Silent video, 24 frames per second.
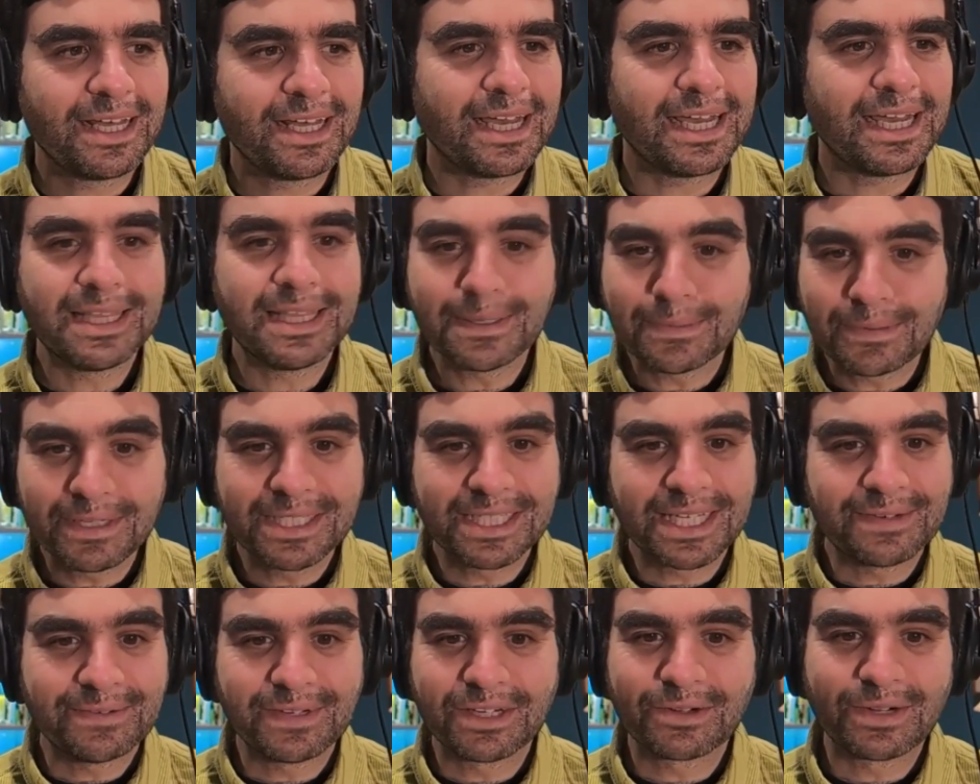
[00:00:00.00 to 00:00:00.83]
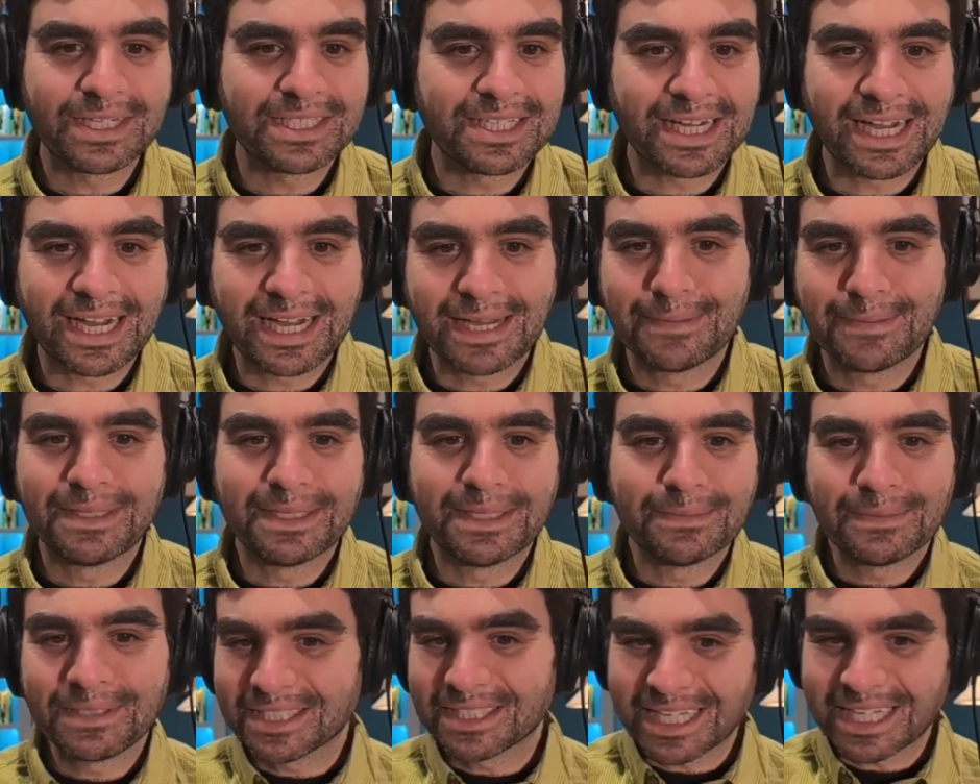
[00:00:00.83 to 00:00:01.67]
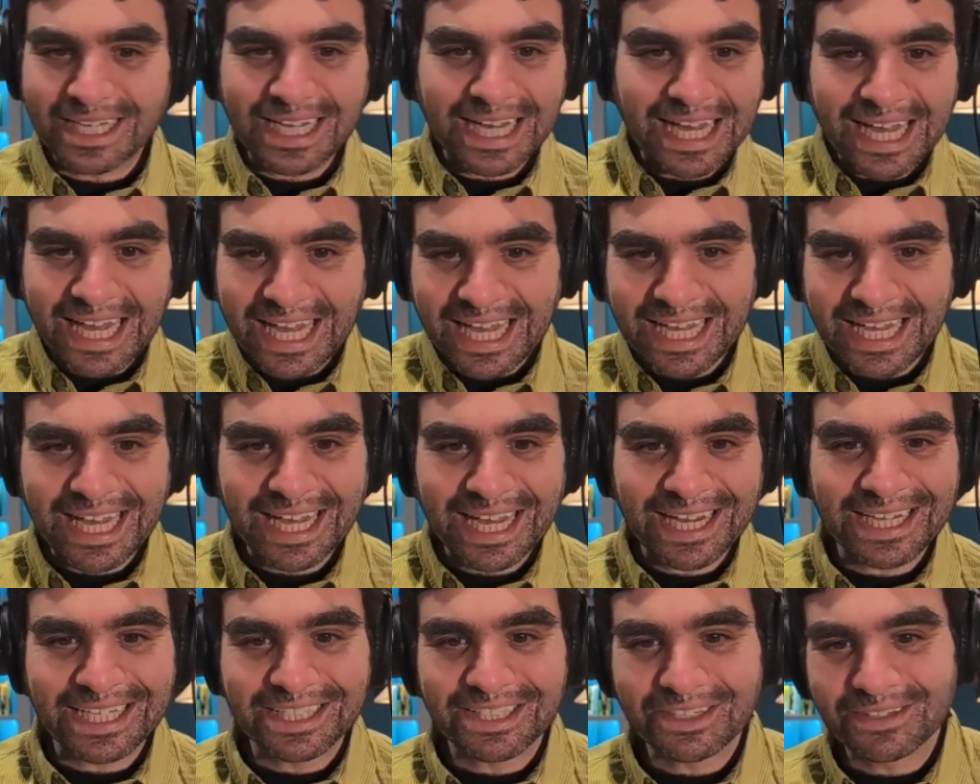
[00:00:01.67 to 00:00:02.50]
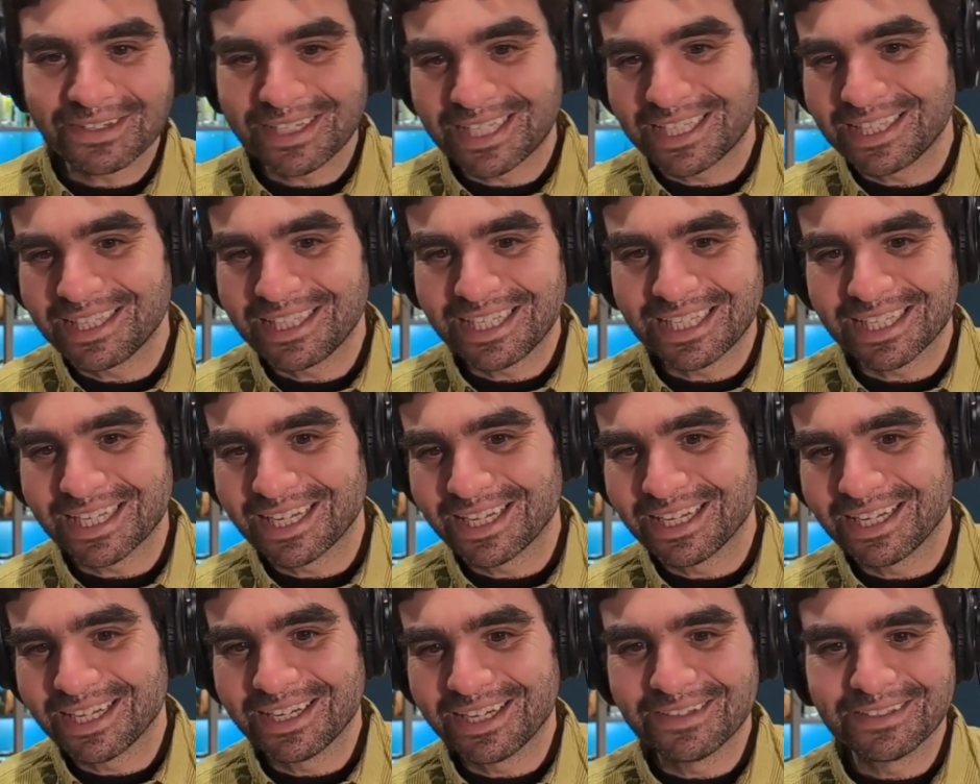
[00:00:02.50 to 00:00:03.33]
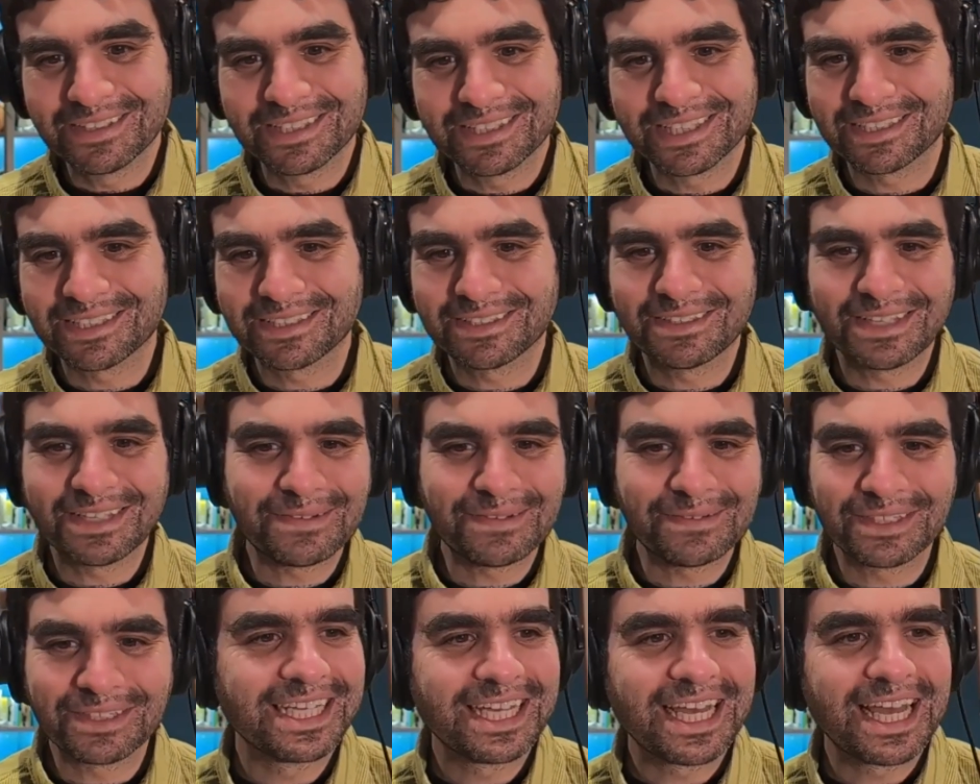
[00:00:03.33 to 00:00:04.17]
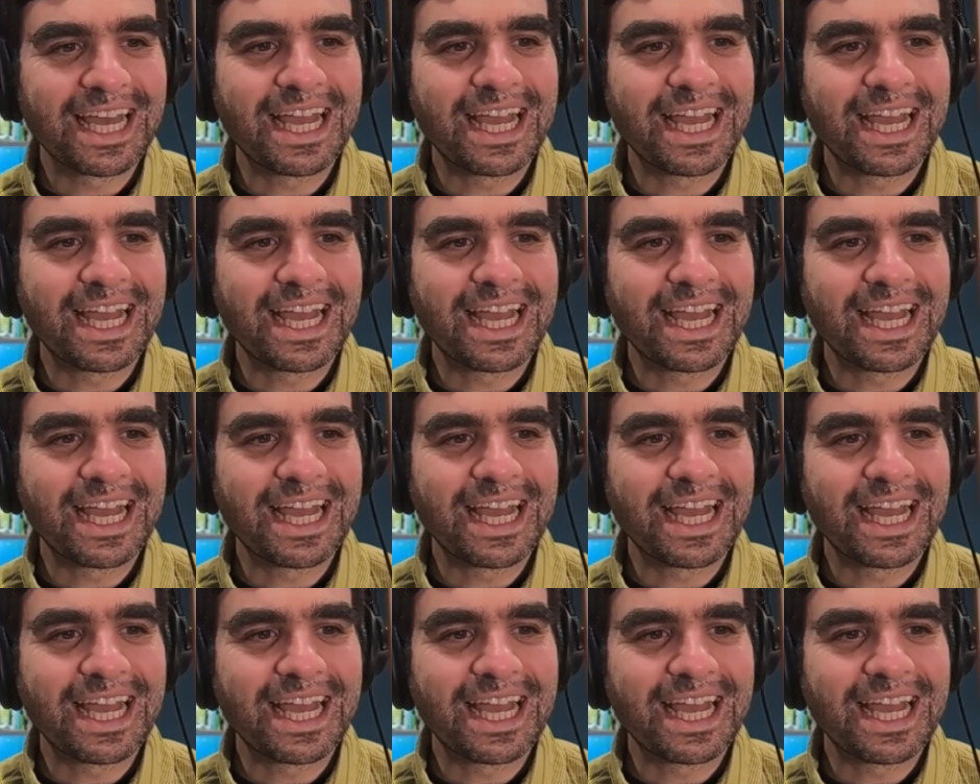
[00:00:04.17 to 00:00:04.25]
And Emily's having a great time. And Emily's like, hi, how you doing? It's something...